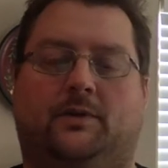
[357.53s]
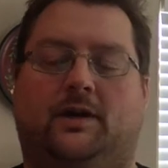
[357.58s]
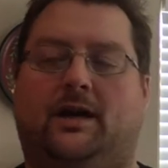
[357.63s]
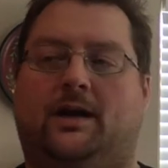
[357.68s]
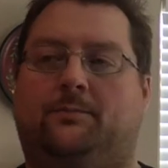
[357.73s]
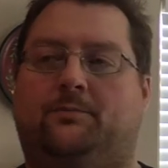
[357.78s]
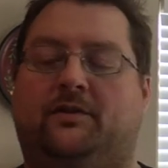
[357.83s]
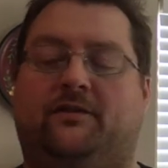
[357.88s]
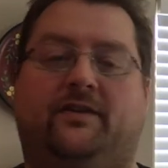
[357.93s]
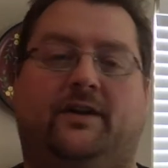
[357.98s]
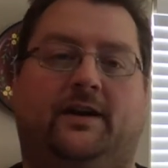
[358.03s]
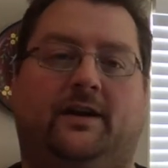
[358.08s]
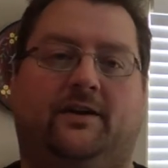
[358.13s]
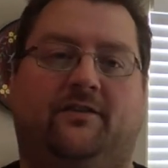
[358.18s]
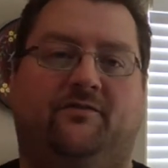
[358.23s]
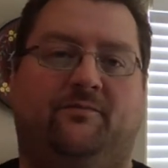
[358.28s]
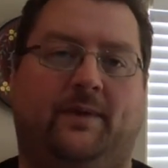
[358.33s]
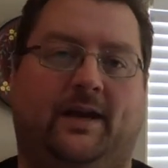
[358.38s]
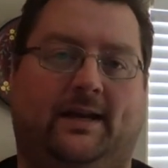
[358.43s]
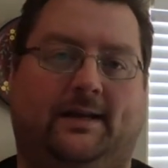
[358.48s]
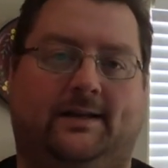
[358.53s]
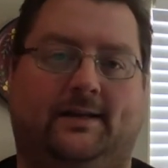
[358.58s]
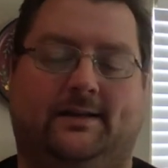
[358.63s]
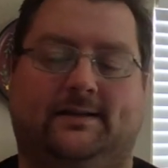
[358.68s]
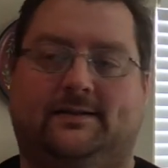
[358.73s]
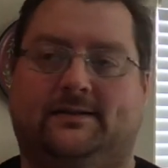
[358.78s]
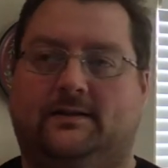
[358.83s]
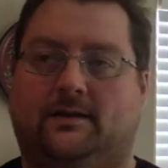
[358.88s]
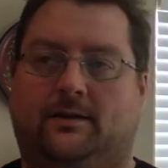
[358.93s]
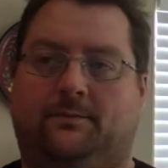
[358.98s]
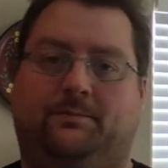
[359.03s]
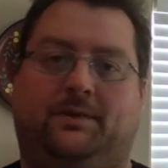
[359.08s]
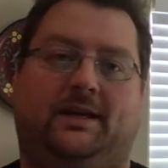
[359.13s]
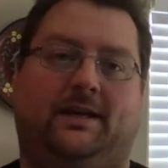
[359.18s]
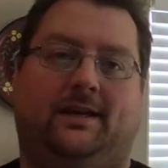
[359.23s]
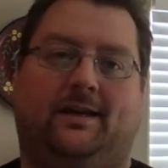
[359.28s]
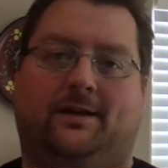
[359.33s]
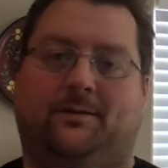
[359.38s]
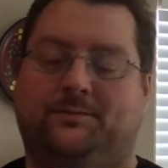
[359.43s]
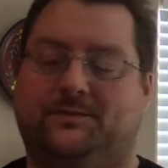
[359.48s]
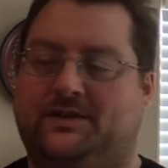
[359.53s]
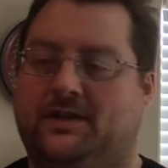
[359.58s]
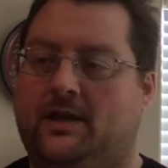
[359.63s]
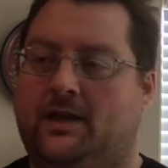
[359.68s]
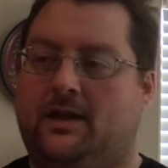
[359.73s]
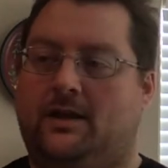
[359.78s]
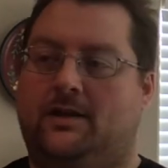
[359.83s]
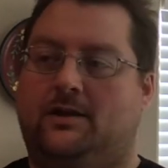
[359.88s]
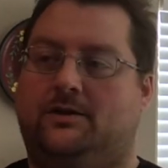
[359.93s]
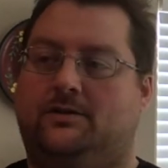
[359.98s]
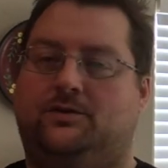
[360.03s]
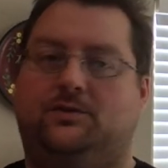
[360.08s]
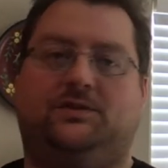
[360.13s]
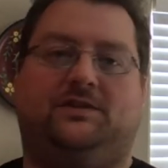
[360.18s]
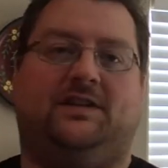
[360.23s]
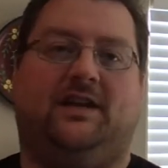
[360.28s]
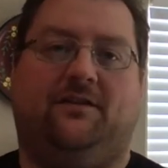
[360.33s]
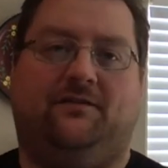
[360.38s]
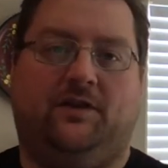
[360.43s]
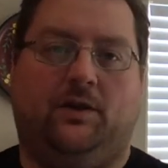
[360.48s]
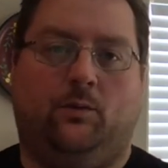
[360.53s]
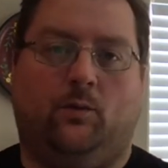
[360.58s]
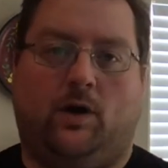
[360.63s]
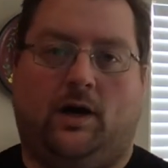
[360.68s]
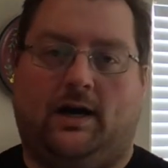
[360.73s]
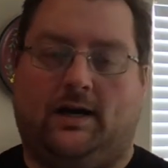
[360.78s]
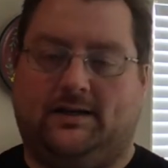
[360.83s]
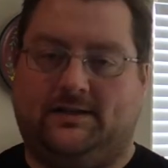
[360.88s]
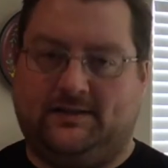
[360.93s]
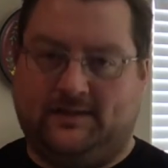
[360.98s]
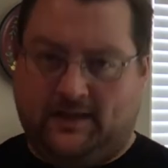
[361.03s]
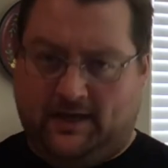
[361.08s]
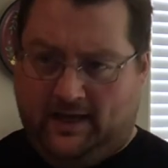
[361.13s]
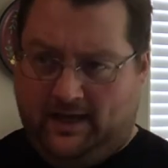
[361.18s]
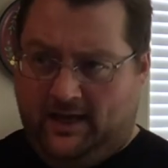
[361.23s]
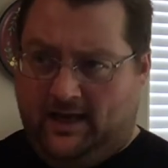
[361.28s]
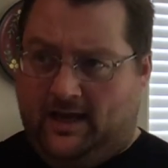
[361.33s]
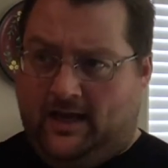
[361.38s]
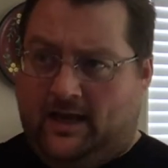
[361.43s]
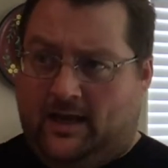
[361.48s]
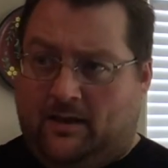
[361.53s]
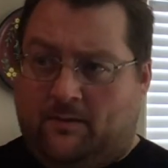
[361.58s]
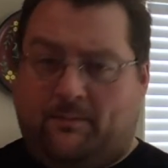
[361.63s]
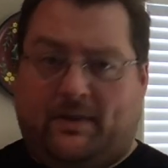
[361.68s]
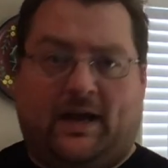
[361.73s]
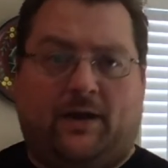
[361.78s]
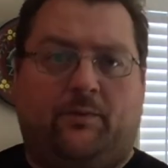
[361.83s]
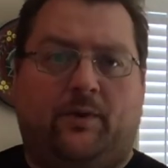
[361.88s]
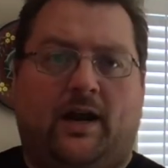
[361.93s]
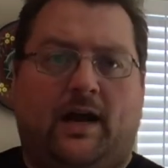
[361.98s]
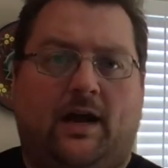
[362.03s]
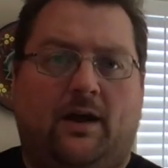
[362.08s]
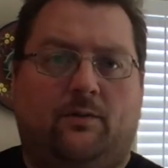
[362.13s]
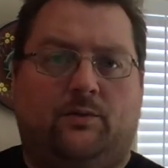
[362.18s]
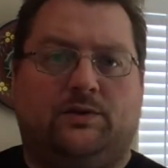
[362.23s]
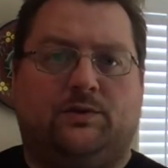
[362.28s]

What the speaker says: preventative maintenance, PMs. Do safety walks. Back when I was